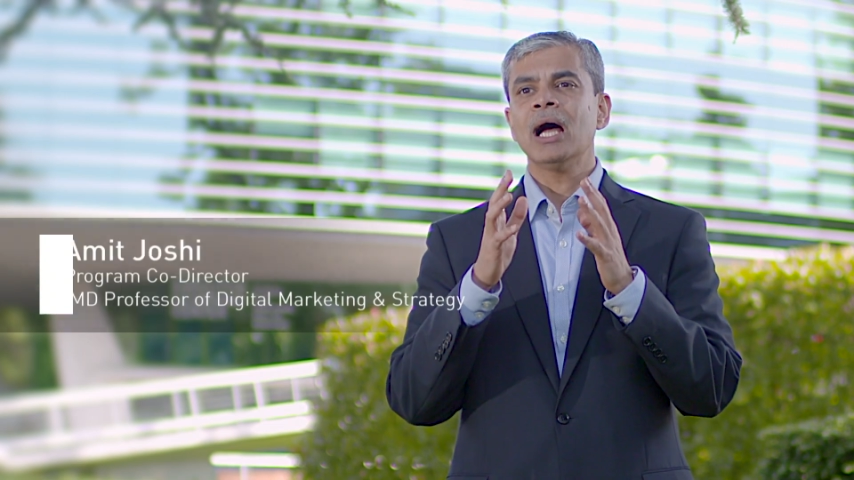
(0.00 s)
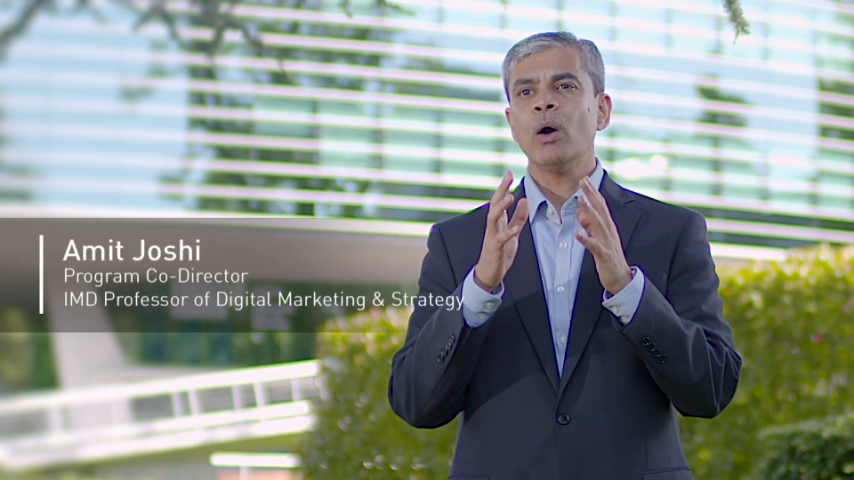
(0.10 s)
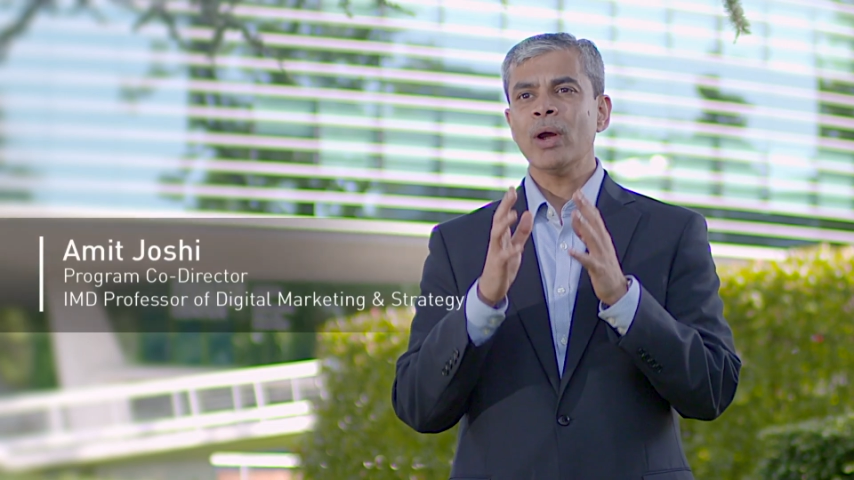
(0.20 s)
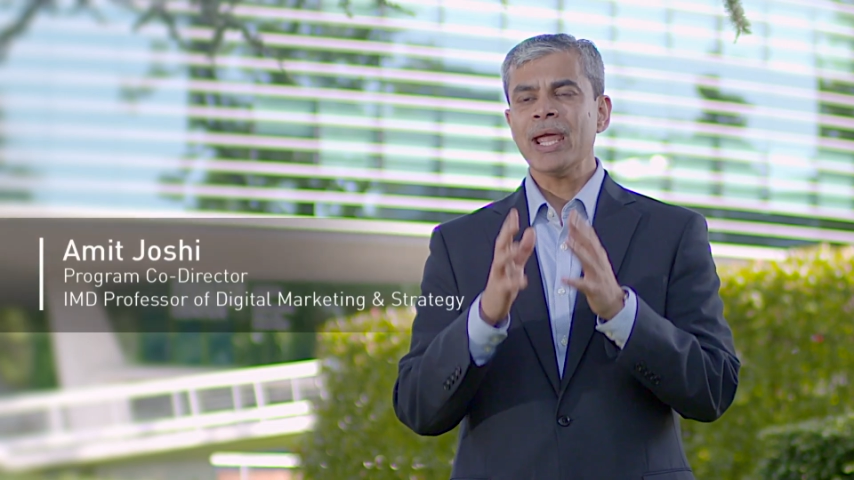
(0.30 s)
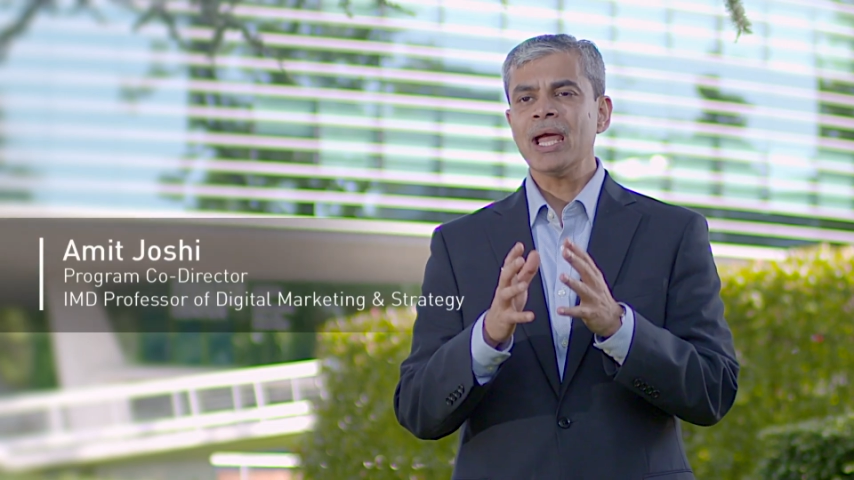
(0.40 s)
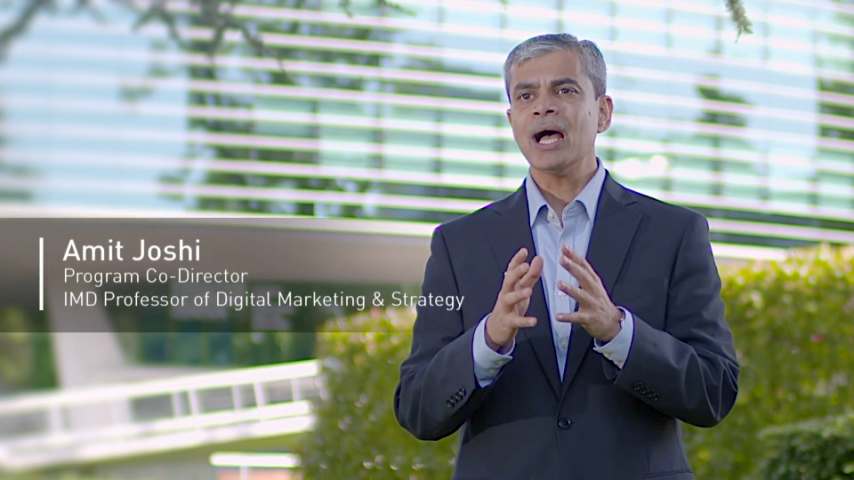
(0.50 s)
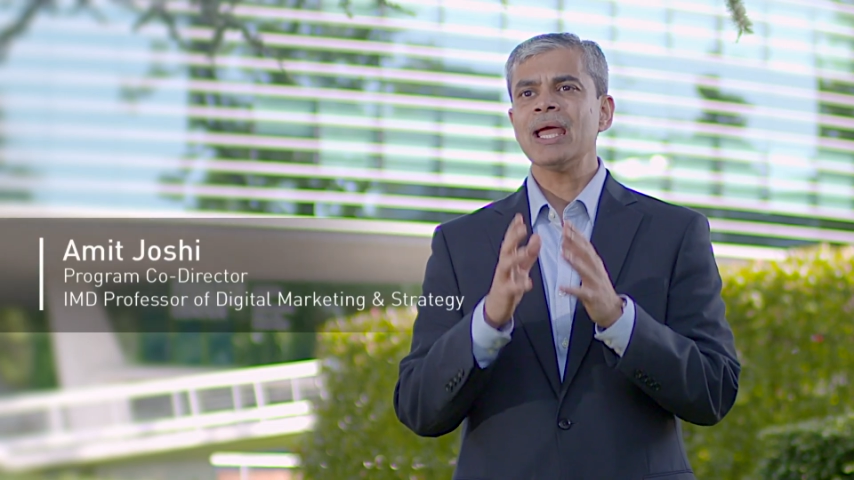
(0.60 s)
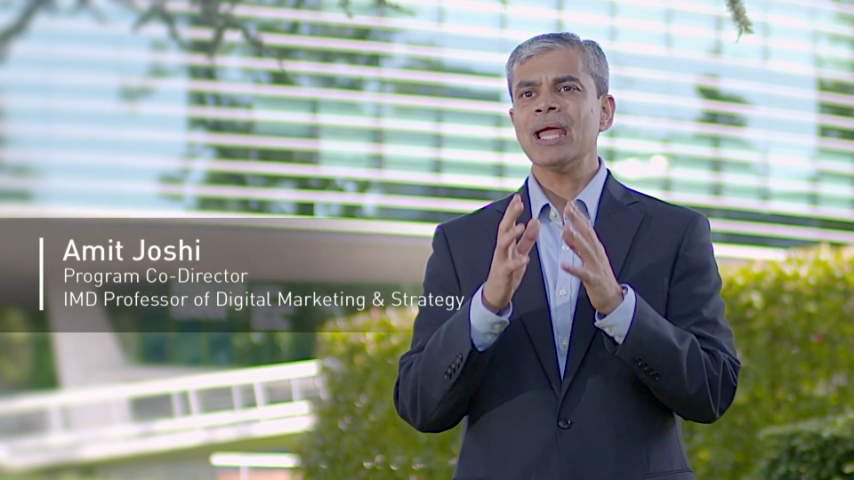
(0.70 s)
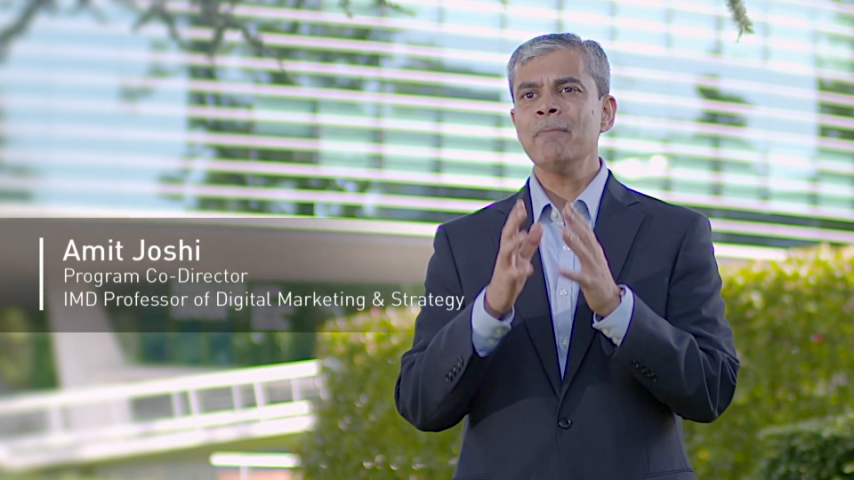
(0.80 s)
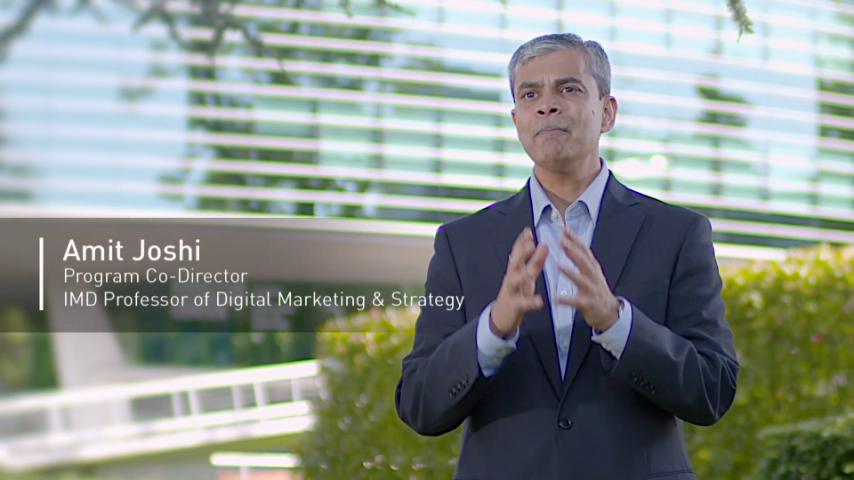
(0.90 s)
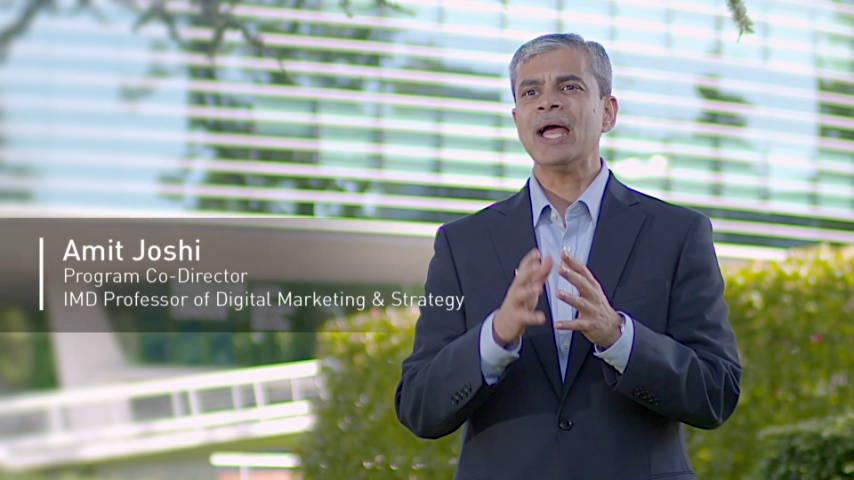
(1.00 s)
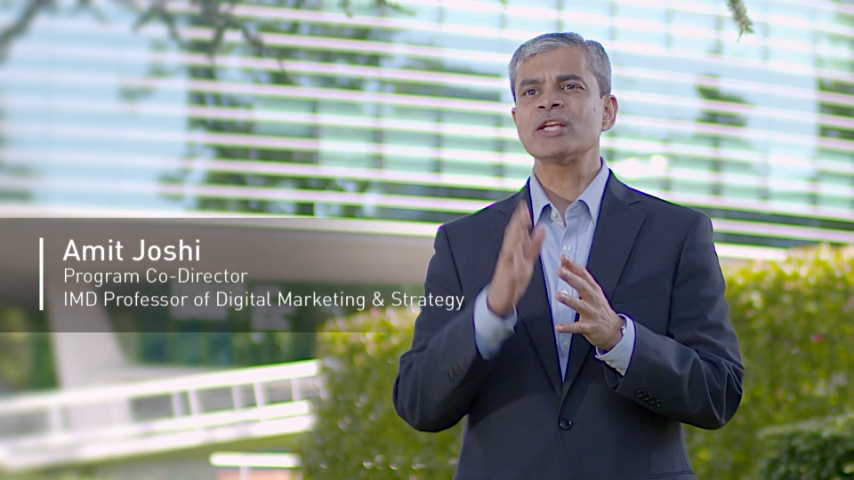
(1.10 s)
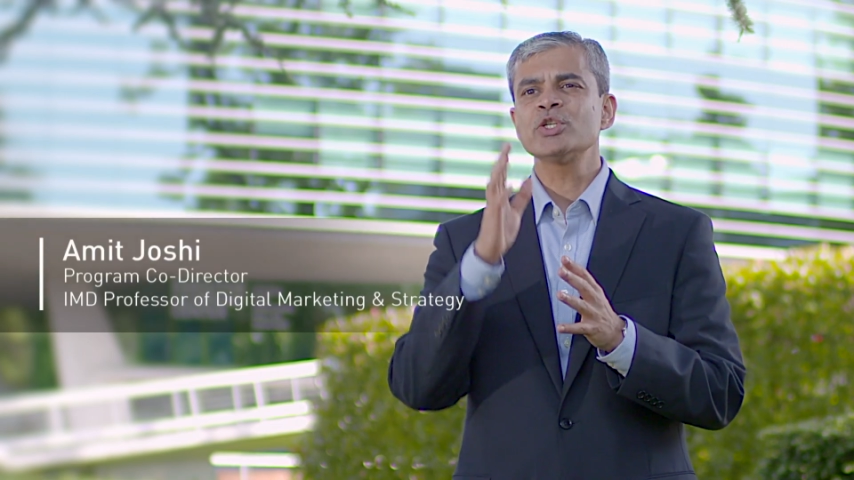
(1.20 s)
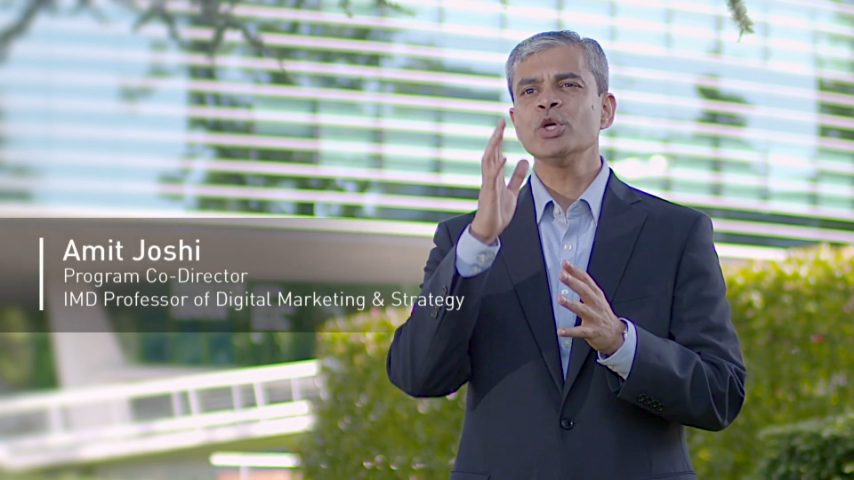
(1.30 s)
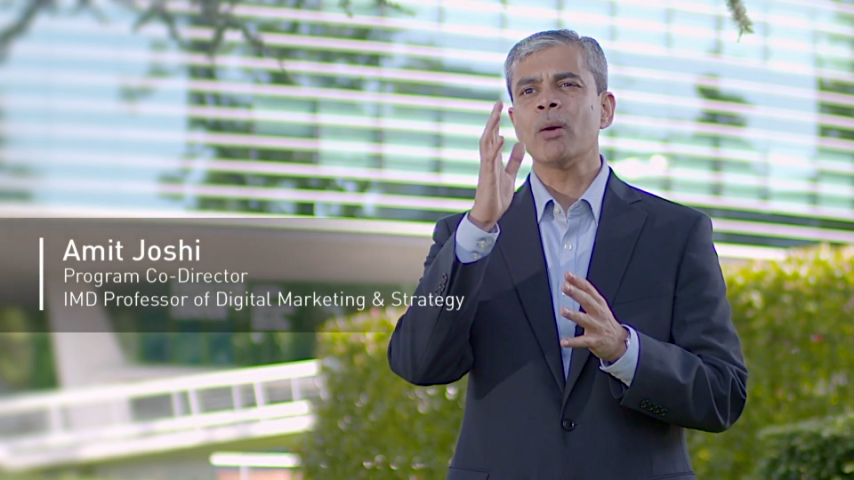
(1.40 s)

how AI impacts